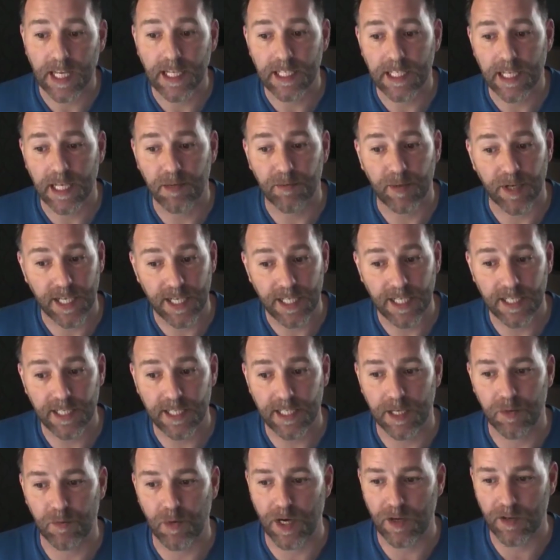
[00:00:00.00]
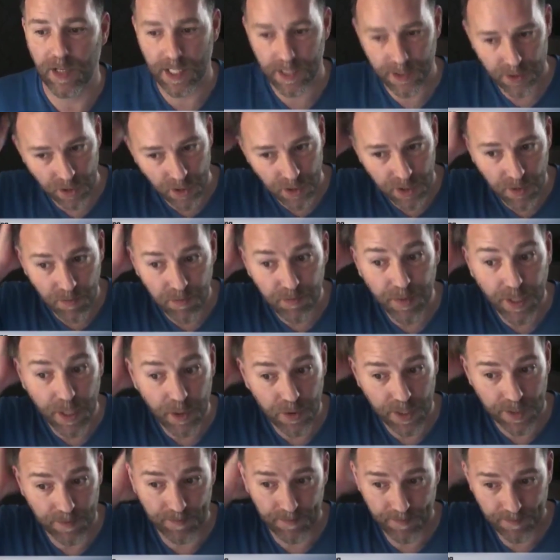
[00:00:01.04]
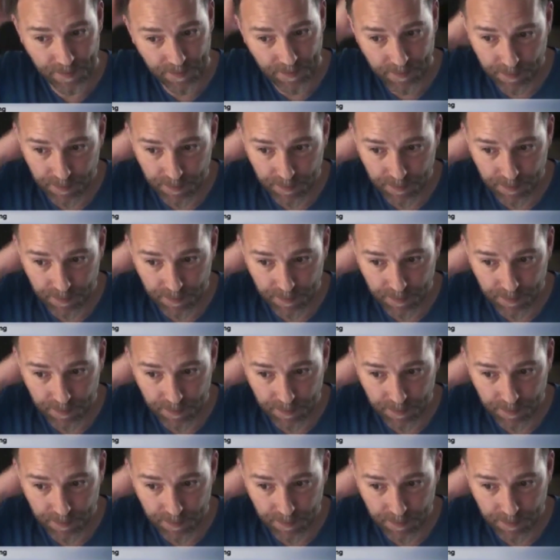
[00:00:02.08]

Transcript: Lifestyle Bonita saying, wow, that's awesome. Brilliant.